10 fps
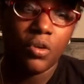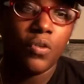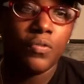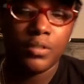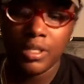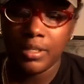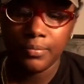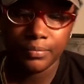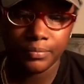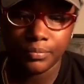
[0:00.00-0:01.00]
Hopefully
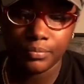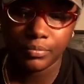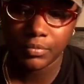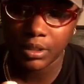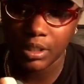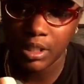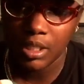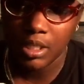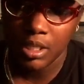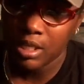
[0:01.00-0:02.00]

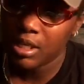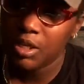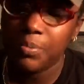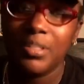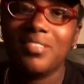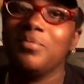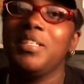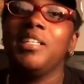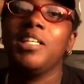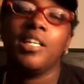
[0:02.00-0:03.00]
there'll be some
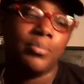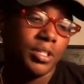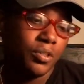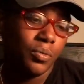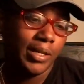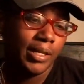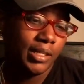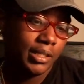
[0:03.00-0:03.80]
heat coming your way.